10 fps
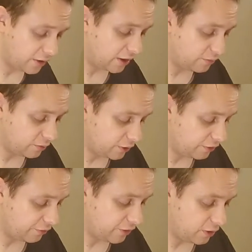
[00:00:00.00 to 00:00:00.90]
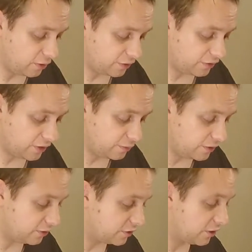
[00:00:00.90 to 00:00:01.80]
games are one of the few that seem
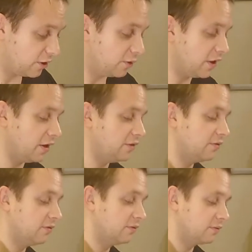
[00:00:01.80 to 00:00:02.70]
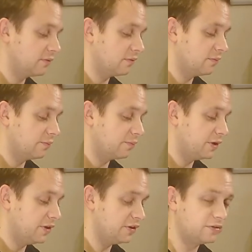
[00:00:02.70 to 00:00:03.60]
to showcase
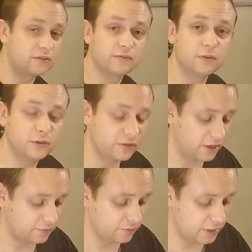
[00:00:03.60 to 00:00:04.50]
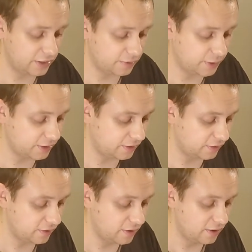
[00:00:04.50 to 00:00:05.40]
British voice talent, really. I mean,
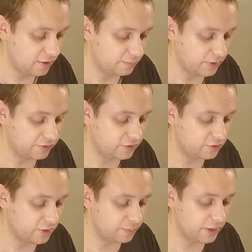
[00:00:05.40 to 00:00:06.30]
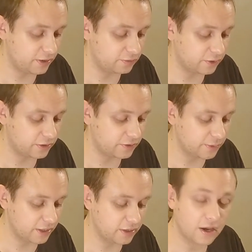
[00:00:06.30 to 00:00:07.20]
Mr. Drippy is one of the
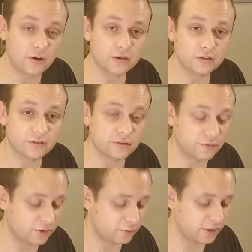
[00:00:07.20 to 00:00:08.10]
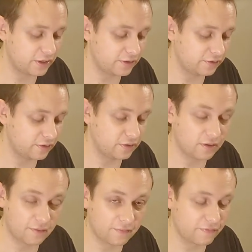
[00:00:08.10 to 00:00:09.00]
main characters in the first one. He's
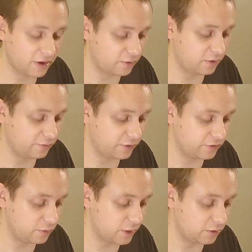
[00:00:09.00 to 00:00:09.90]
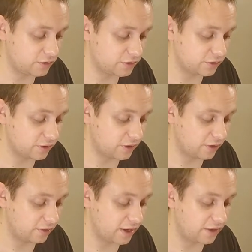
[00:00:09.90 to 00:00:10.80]
very obviously Welsh, and
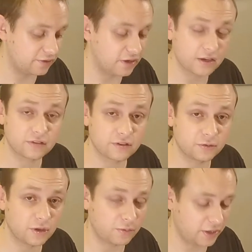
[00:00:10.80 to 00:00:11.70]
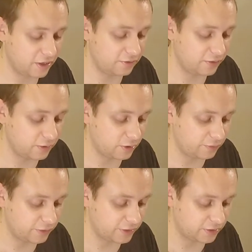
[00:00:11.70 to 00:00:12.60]
that is an accent you don't hear very
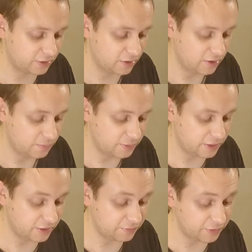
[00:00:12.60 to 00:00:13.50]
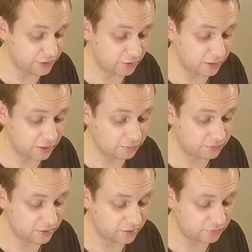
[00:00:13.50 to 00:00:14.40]
often, particularly in video games.
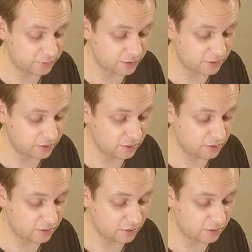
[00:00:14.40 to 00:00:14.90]
And it's been